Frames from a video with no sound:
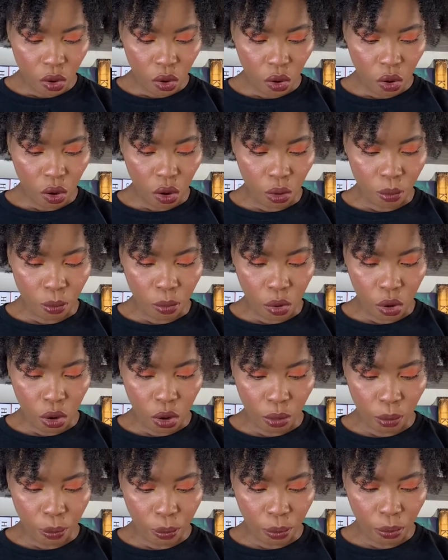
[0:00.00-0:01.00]
or
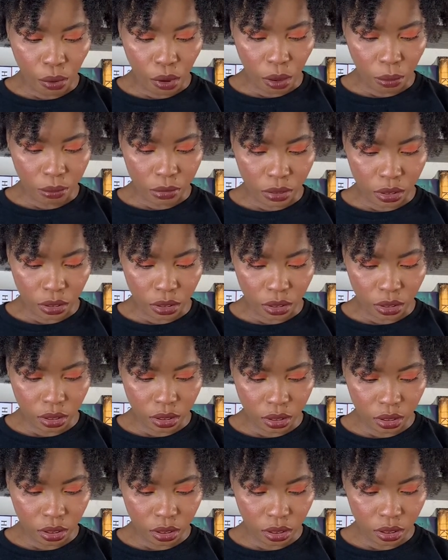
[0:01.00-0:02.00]
more
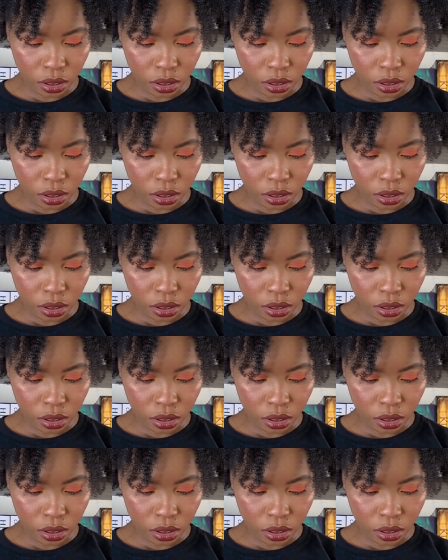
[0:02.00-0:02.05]
prompts?